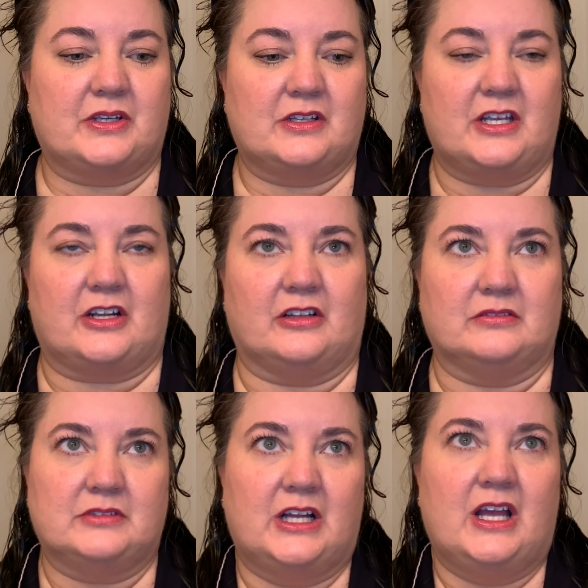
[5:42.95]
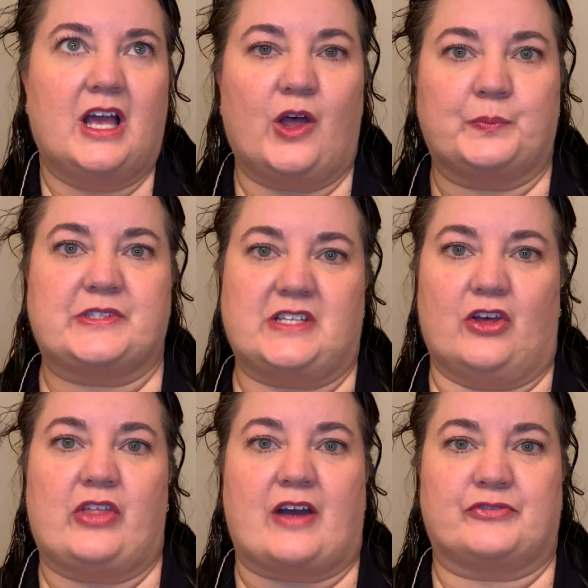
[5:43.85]
It'll help
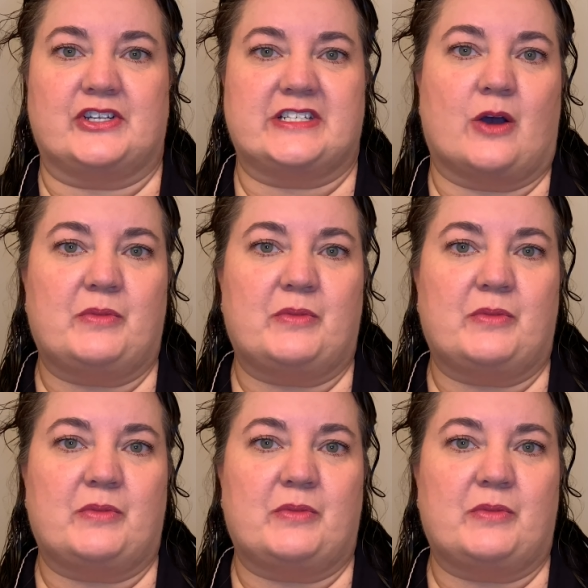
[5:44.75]
seal that frizz down